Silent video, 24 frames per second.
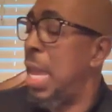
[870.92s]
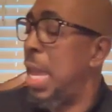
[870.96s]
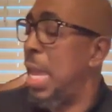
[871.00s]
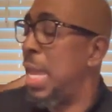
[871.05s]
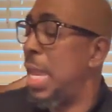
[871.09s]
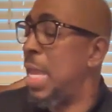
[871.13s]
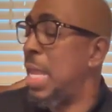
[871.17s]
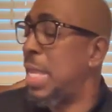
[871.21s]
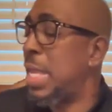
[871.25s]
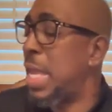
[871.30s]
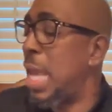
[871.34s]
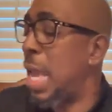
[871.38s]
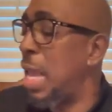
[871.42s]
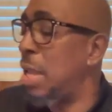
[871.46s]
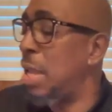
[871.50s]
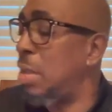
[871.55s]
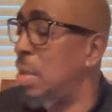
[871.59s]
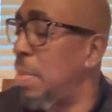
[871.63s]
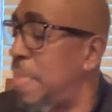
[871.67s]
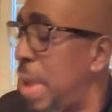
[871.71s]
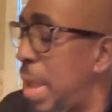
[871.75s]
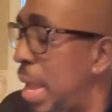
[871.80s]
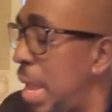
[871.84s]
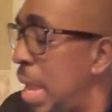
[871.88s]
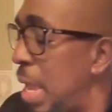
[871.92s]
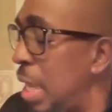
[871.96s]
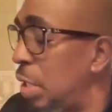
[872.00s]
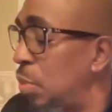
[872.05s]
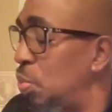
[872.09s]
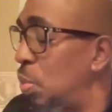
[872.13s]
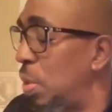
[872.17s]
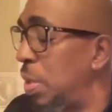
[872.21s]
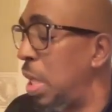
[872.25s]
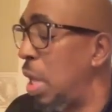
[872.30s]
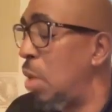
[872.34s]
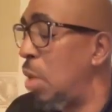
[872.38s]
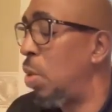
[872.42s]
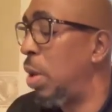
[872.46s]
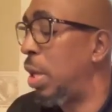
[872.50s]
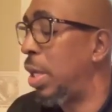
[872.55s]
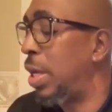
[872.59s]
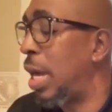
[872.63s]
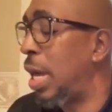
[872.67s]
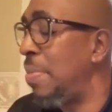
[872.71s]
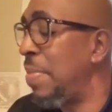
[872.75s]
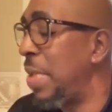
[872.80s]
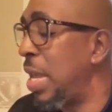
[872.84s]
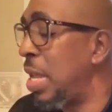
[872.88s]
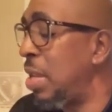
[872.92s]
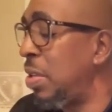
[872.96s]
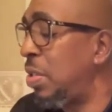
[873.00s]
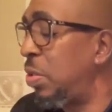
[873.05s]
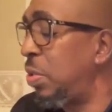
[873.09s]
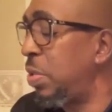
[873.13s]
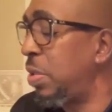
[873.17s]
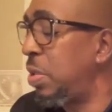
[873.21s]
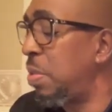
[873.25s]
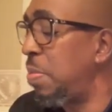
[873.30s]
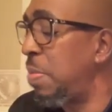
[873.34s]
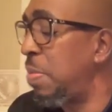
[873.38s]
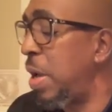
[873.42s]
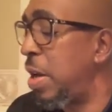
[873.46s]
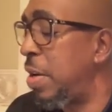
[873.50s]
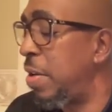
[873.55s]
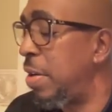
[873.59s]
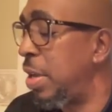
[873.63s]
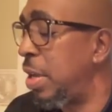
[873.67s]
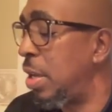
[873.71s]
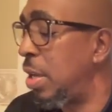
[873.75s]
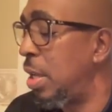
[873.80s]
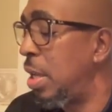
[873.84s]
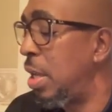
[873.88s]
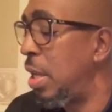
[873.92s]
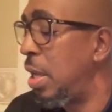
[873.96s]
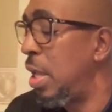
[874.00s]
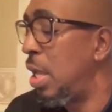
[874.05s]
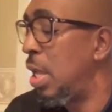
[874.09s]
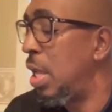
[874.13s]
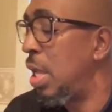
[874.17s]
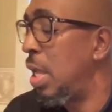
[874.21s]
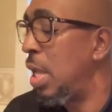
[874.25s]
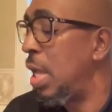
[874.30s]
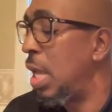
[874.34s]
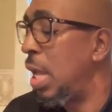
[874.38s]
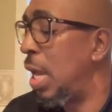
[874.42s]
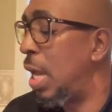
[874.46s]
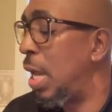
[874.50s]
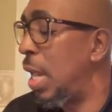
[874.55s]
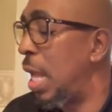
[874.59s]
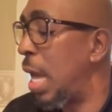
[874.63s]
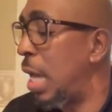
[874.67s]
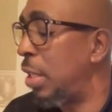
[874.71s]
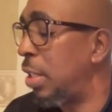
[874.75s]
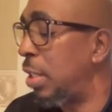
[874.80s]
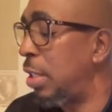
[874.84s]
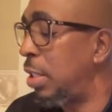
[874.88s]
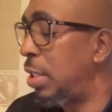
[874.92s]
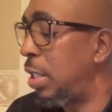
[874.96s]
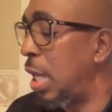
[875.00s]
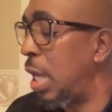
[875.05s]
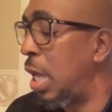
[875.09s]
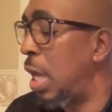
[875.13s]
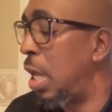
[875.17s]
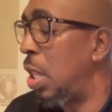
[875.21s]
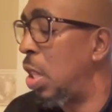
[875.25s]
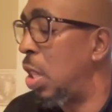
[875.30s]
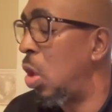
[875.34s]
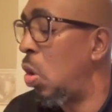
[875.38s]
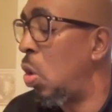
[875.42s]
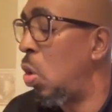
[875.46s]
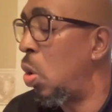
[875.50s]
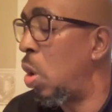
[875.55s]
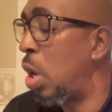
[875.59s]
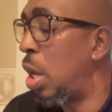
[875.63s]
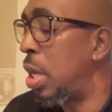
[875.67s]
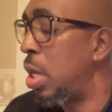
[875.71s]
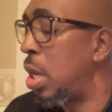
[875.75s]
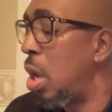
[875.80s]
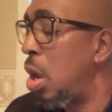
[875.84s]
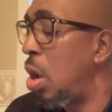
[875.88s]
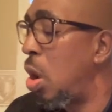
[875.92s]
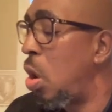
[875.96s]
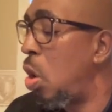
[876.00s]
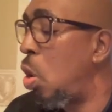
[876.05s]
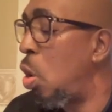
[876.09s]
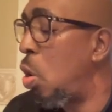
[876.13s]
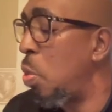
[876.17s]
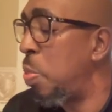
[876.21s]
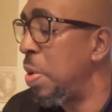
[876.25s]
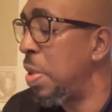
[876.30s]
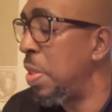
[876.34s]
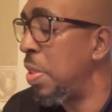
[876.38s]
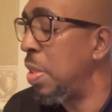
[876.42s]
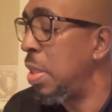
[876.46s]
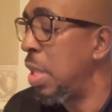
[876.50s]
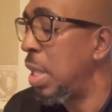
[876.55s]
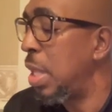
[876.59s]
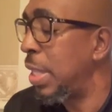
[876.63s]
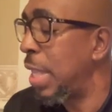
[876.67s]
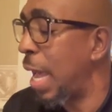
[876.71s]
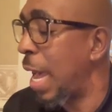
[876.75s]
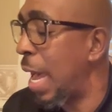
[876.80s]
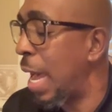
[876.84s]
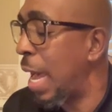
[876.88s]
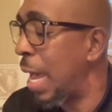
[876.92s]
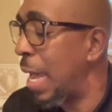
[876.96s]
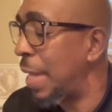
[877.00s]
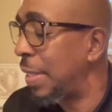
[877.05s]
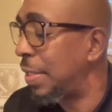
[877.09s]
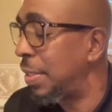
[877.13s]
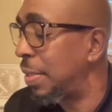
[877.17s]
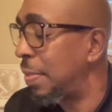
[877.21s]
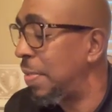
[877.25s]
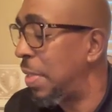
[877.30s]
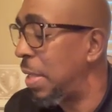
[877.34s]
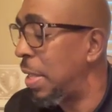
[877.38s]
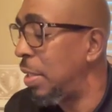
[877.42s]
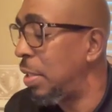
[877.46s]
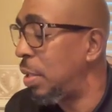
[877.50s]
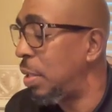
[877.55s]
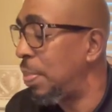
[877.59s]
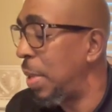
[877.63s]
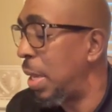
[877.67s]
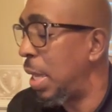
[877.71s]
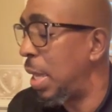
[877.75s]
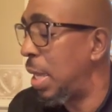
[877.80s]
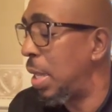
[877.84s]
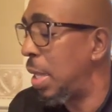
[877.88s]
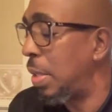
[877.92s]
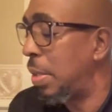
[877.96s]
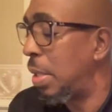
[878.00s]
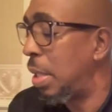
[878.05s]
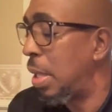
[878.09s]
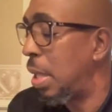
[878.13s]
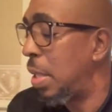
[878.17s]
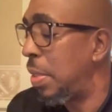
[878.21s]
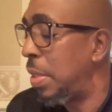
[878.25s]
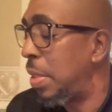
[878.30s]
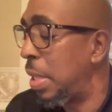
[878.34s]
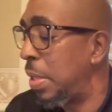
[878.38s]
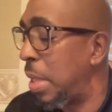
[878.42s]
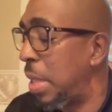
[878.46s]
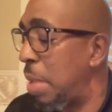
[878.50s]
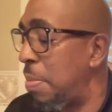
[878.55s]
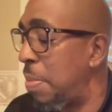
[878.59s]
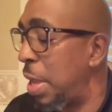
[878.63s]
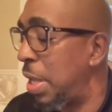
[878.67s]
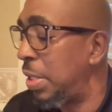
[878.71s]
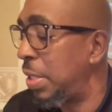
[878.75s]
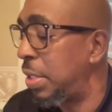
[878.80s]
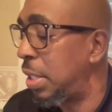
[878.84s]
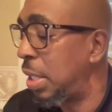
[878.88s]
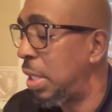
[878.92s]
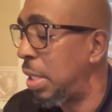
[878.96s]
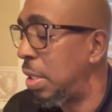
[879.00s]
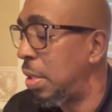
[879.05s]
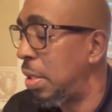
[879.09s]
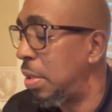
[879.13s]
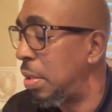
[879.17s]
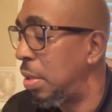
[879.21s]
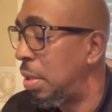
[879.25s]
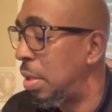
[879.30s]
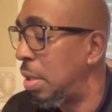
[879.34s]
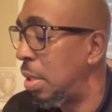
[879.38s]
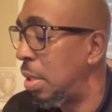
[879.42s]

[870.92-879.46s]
And it came to pass when they were come into Samaria, Elijah said, Lord, open the eyes of these men that they may see.